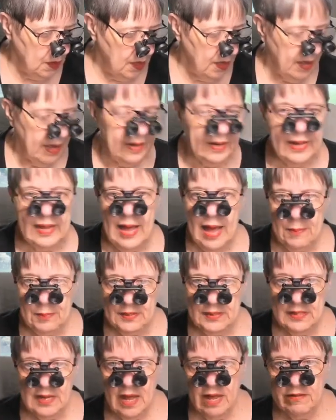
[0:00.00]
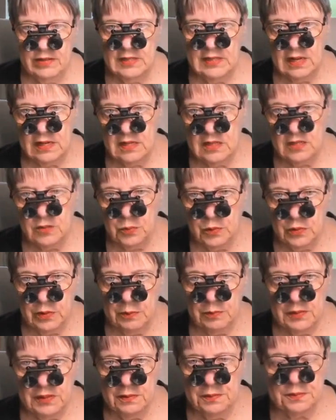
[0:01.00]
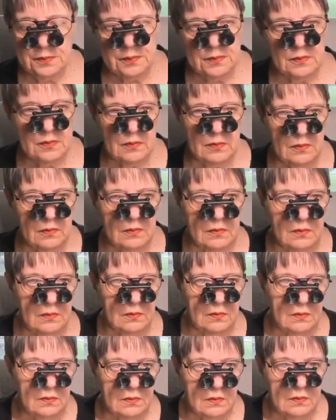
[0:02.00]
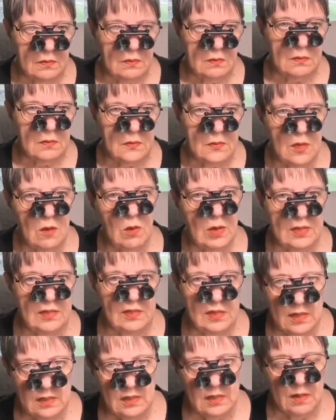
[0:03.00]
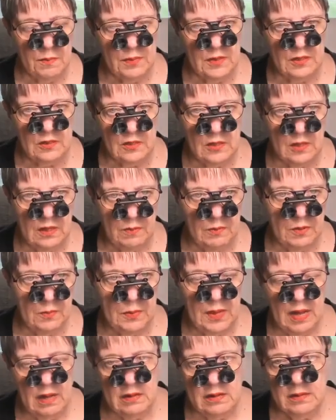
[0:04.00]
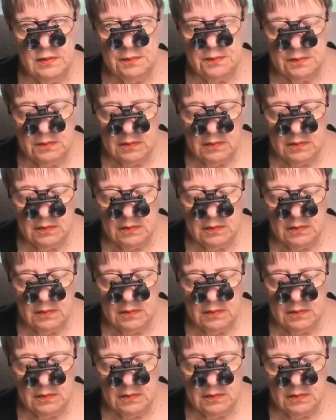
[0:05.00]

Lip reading: And I happened to have a dentist appointment, so I said something to him about it.